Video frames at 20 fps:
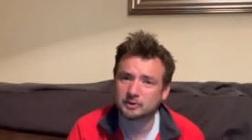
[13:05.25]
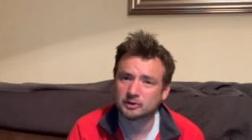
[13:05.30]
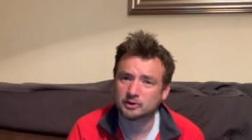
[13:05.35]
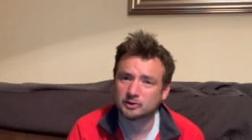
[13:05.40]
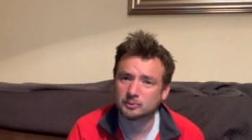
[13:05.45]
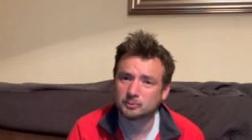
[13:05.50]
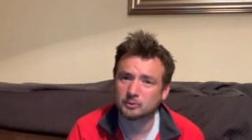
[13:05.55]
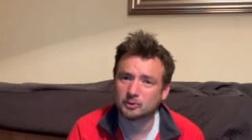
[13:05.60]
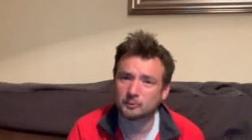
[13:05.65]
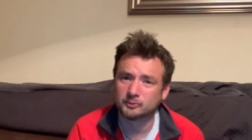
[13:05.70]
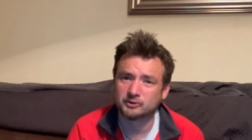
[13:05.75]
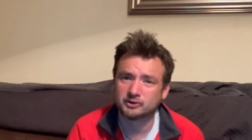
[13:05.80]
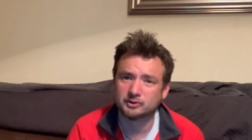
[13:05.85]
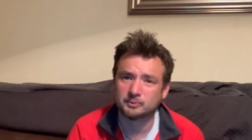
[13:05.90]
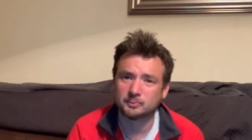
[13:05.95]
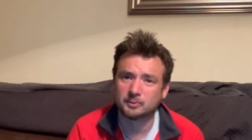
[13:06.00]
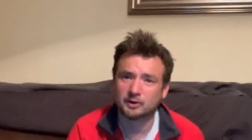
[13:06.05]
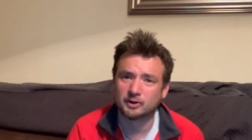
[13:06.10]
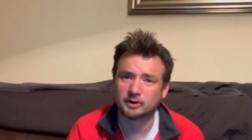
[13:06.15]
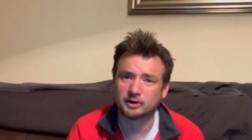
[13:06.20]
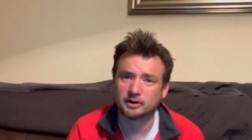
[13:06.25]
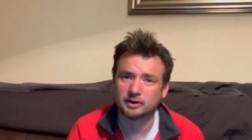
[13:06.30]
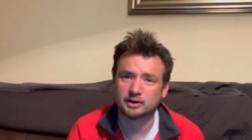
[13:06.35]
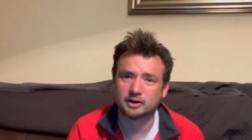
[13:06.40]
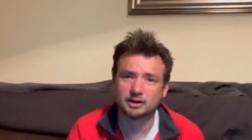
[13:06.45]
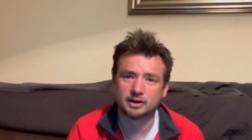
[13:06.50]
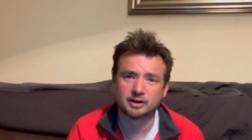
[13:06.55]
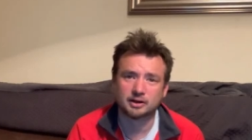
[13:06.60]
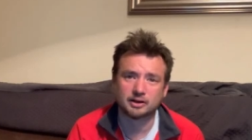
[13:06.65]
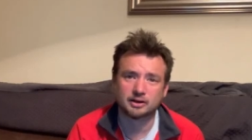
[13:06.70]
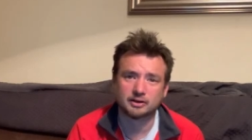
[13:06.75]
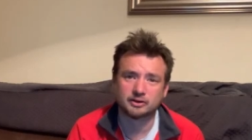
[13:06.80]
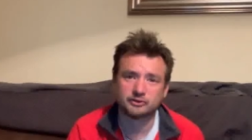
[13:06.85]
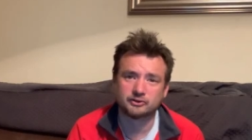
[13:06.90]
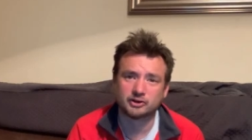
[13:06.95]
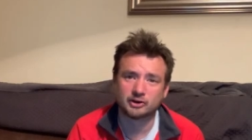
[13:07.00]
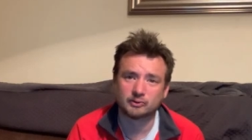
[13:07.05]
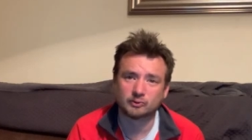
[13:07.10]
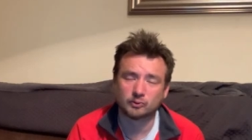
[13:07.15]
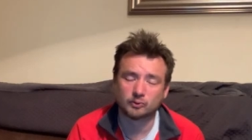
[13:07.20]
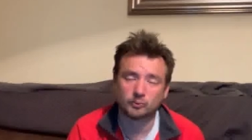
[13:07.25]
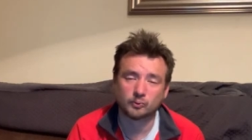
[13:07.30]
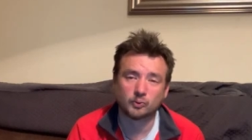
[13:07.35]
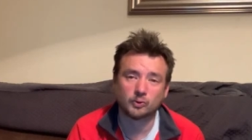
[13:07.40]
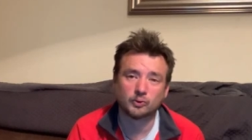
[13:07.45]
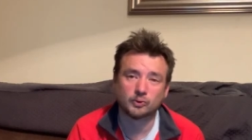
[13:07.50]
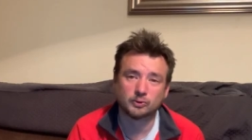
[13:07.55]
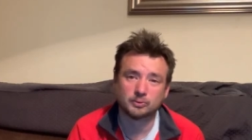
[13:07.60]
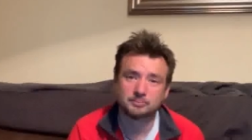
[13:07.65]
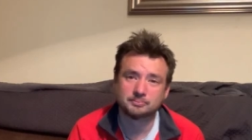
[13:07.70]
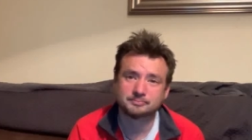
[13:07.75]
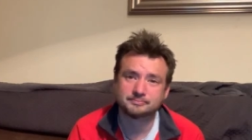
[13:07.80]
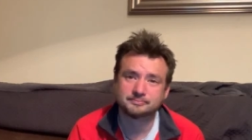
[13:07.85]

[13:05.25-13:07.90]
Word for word: you know, prompted by uh, General Rohr.